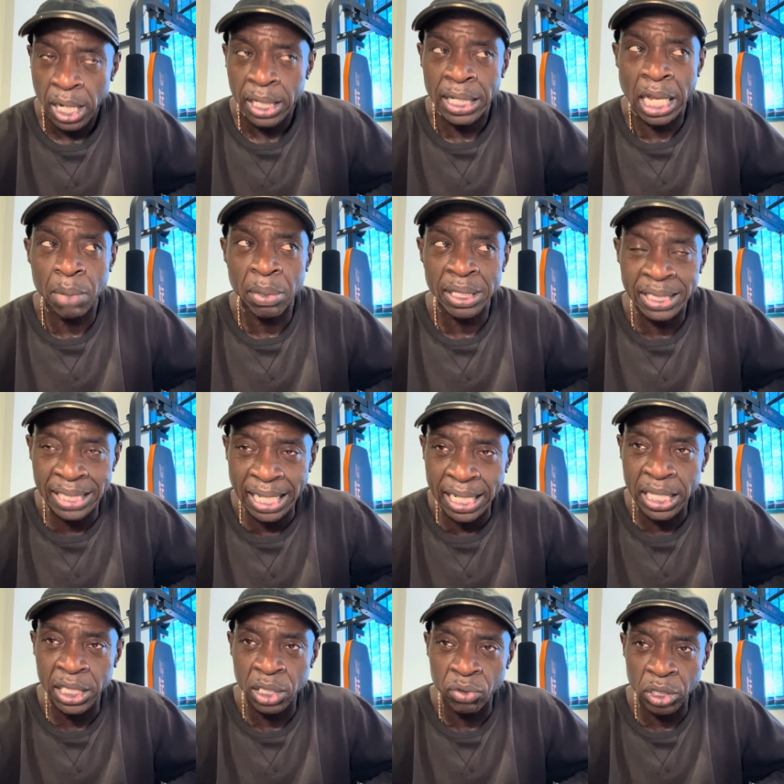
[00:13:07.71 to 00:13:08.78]
Now my
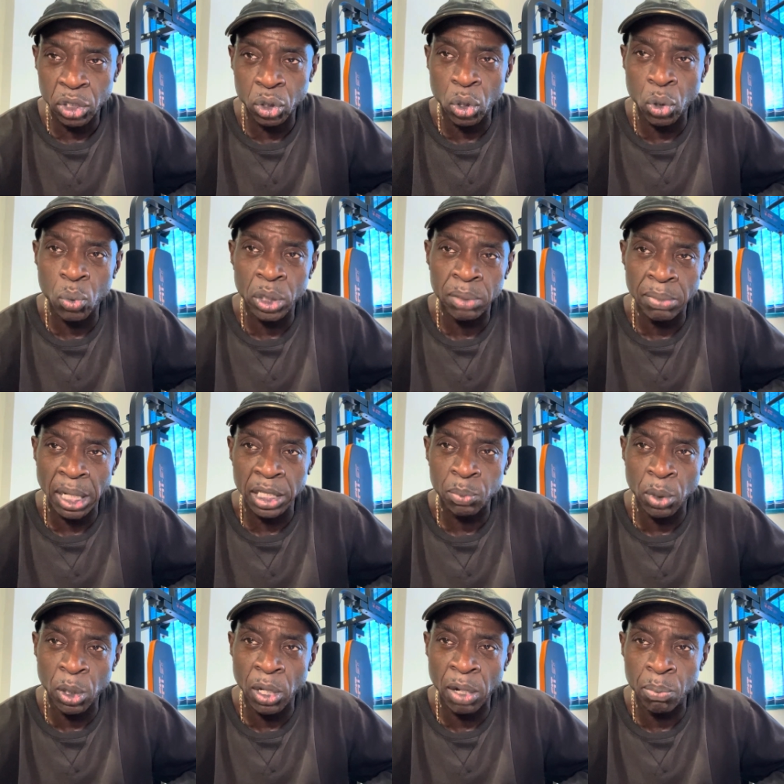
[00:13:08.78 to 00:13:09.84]
secondary school was much
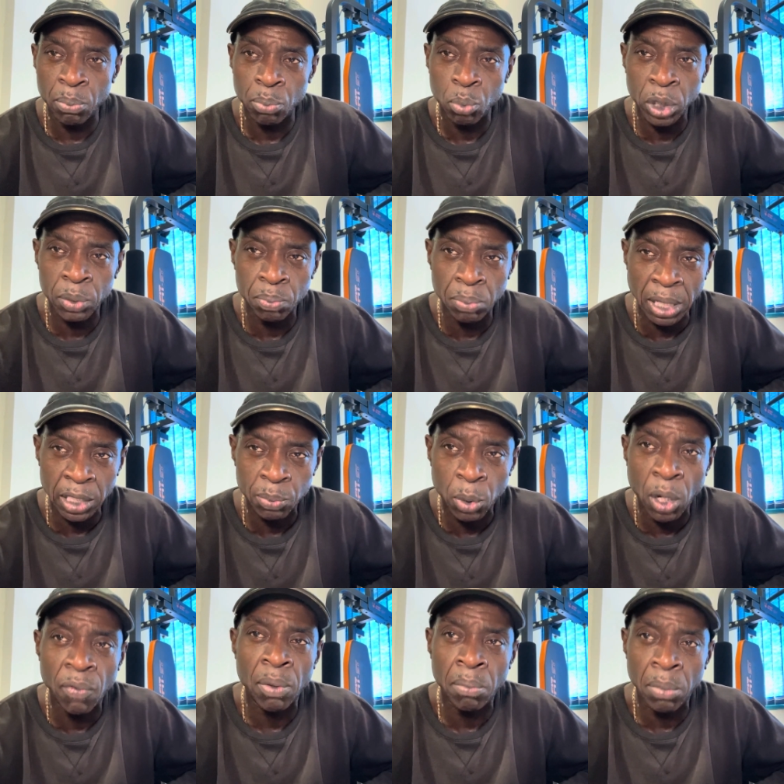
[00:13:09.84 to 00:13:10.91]
more
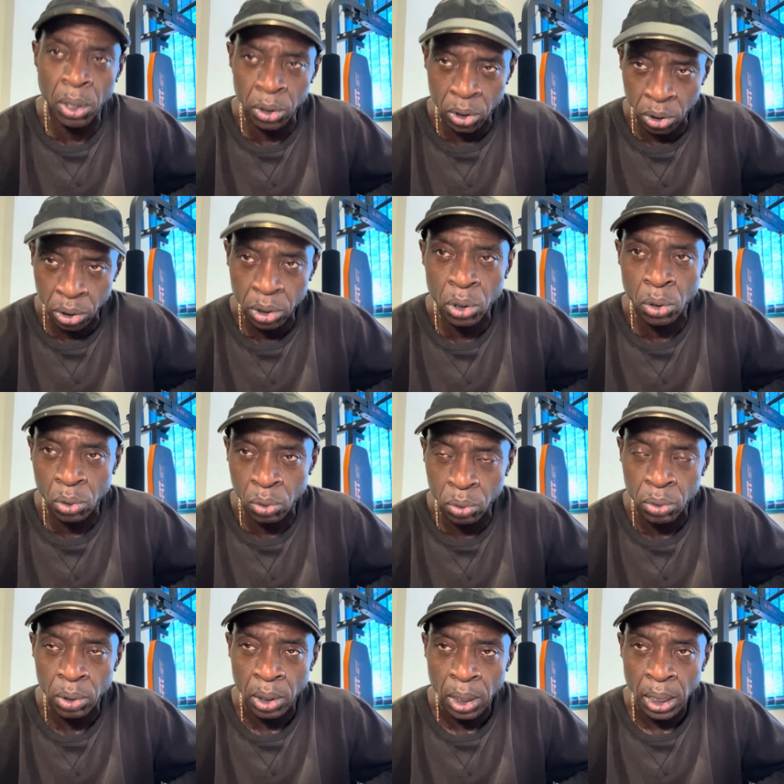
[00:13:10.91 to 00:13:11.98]
of a modern school,
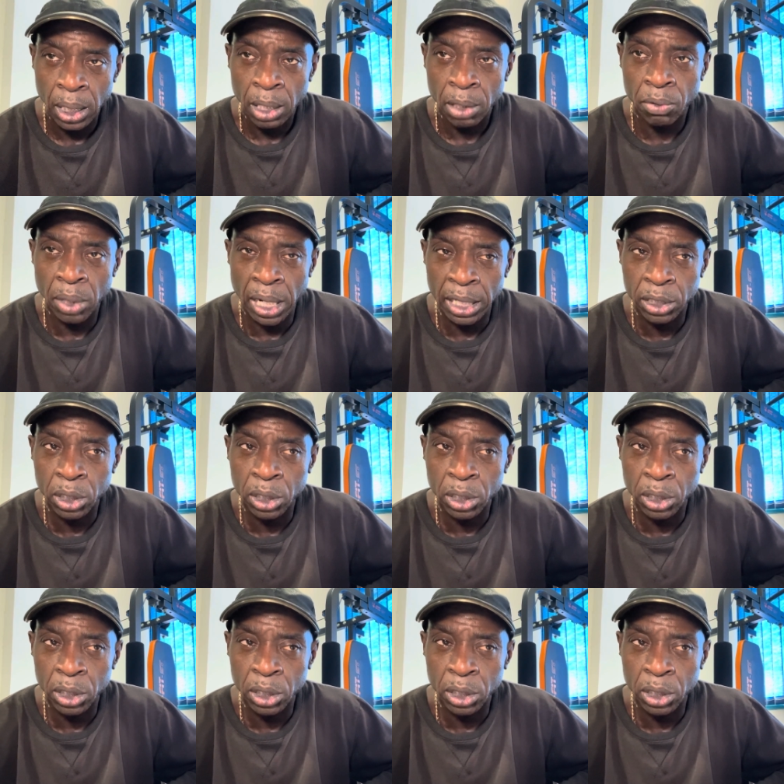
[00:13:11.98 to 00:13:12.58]
right?